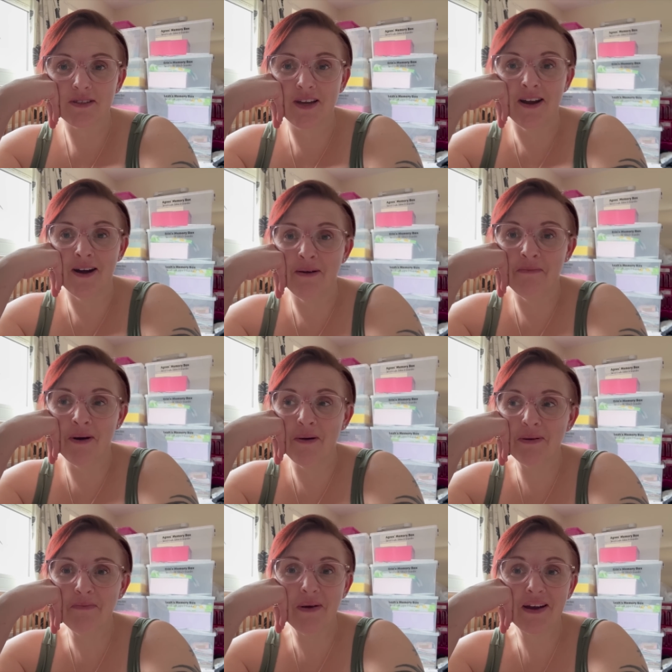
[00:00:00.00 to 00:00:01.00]
come, I'll
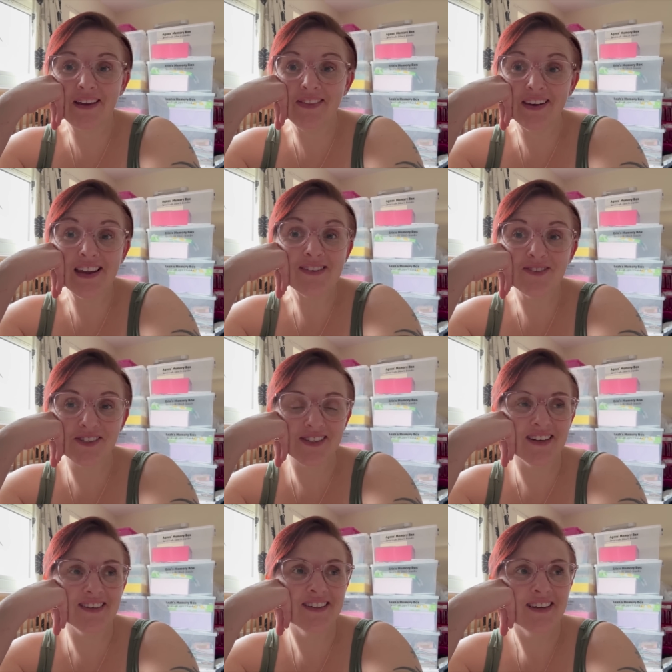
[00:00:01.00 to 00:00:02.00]
be back in the lounge
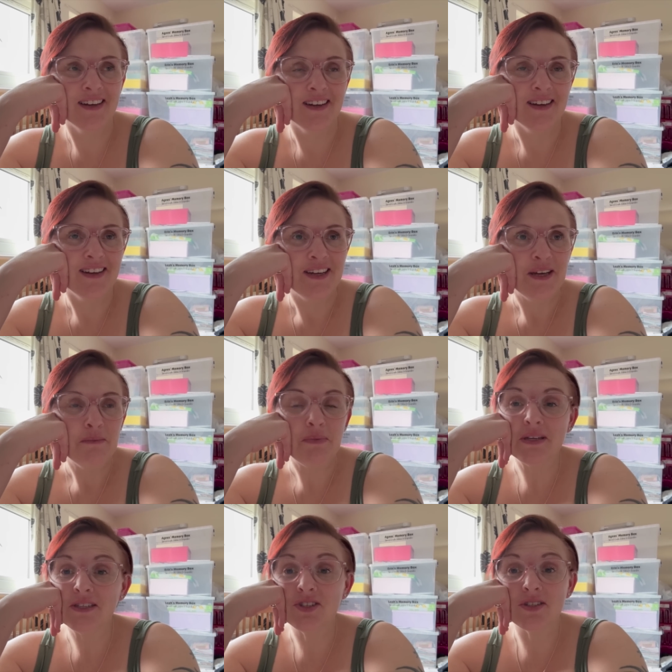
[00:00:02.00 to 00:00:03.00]
again
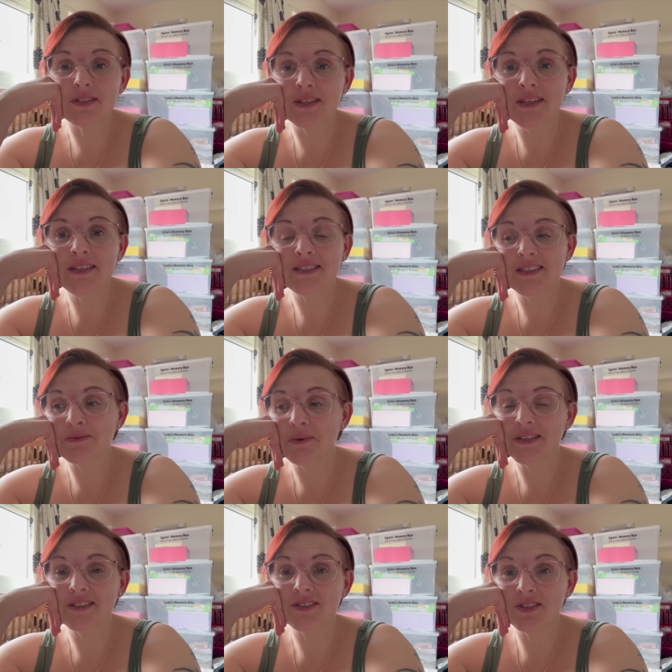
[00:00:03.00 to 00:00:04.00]
but it's just the easiest
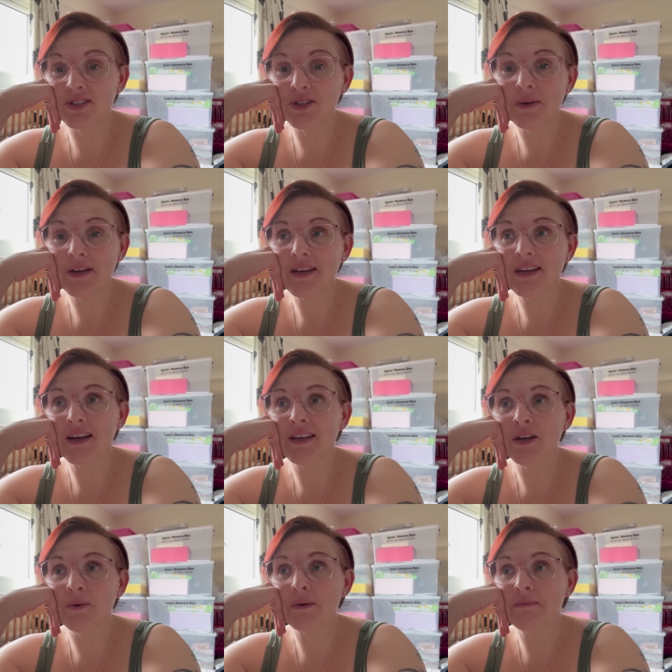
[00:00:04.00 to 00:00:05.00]
way to do it i
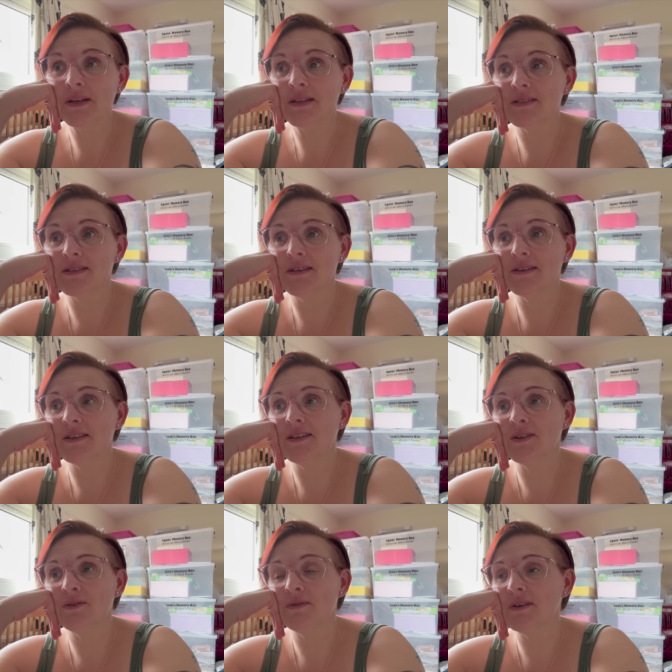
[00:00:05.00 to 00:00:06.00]
know it means that you
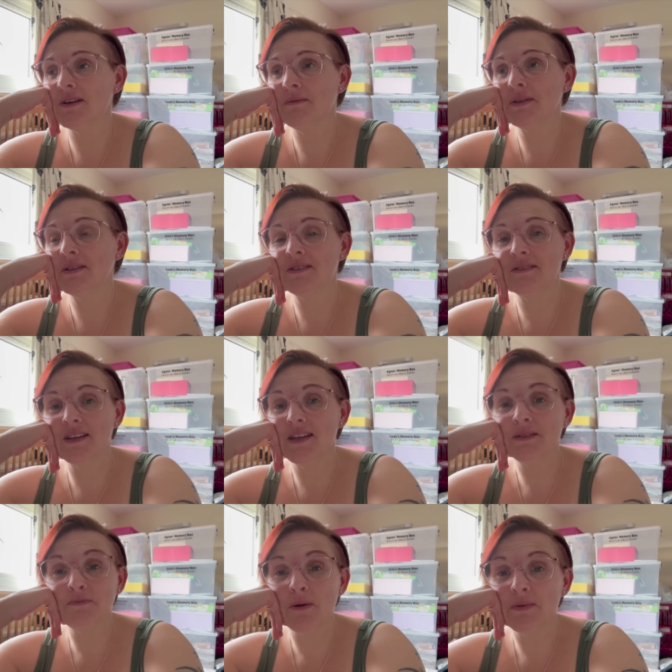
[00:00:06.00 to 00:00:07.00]
know i mean the,
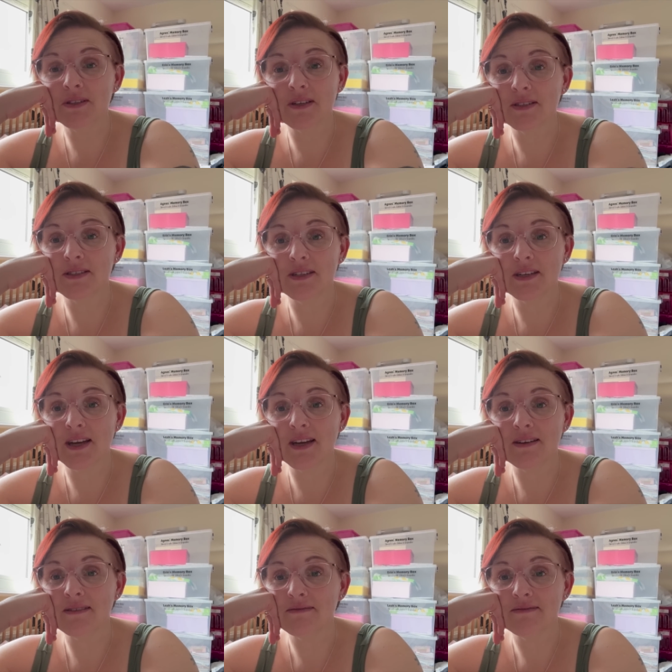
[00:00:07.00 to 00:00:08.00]
it's probably dusty
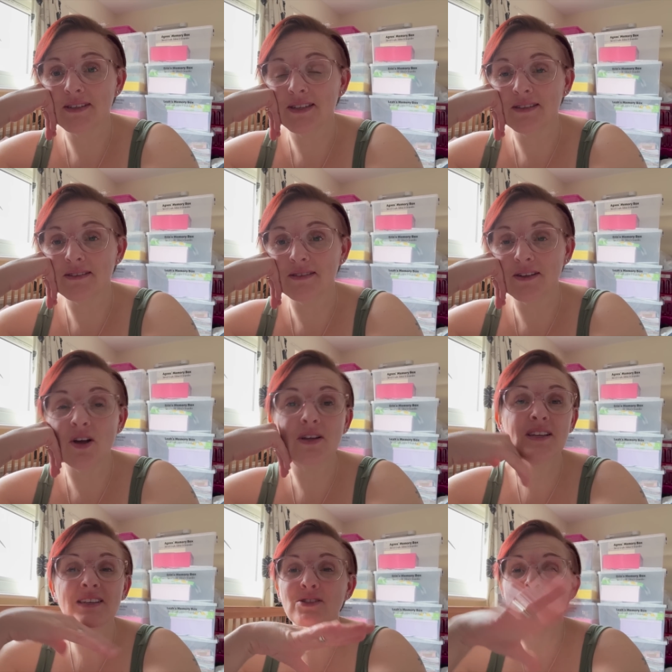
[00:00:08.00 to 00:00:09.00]
again in i
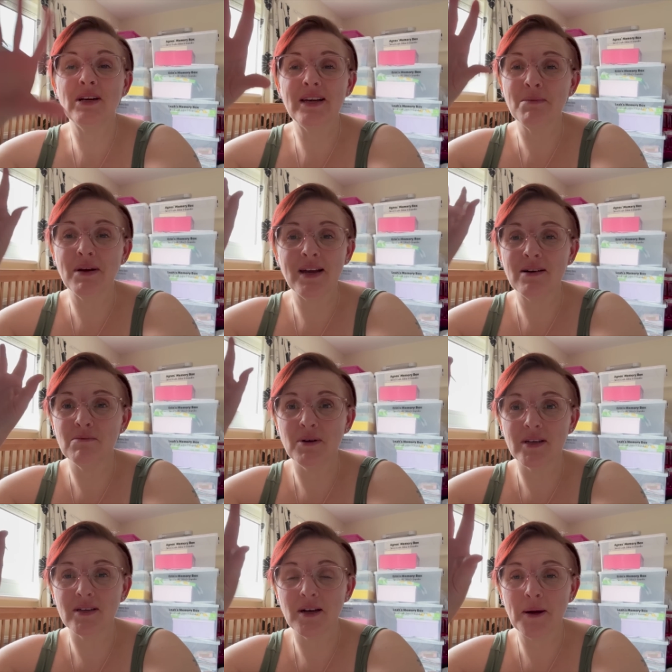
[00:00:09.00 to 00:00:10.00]
do clean my lap
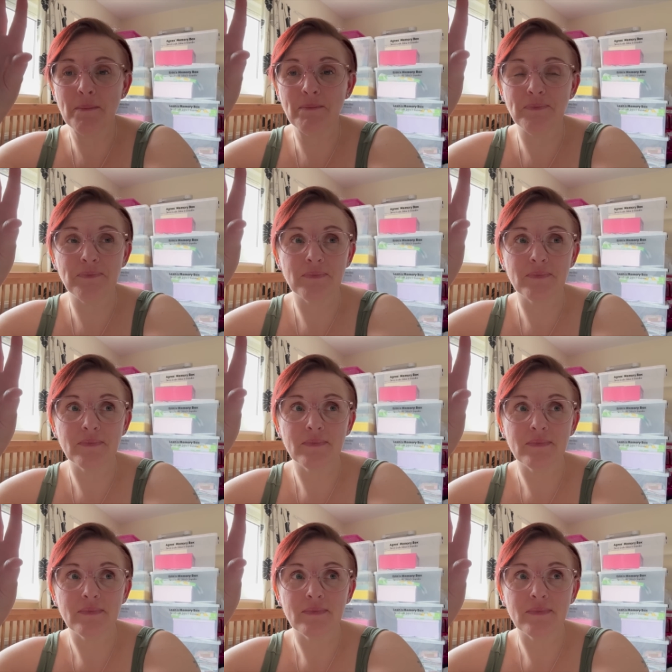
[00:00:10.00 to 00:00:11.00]
my um
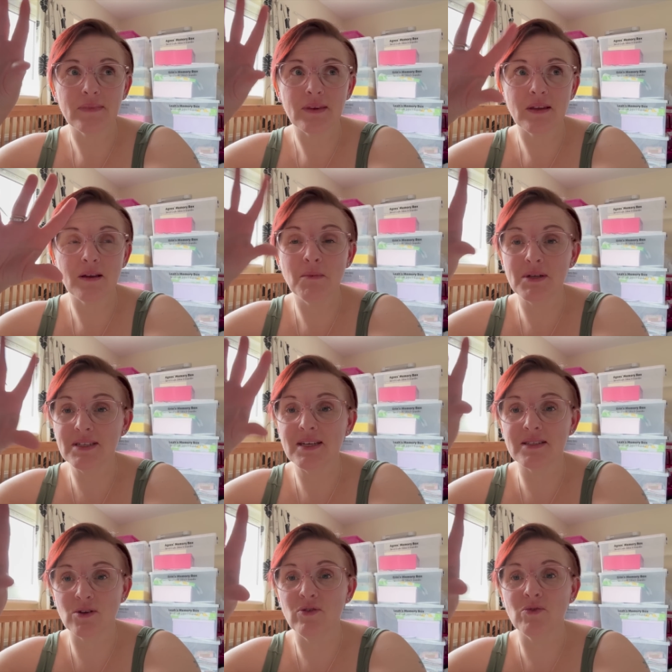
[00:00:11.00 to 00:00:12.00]
my desk off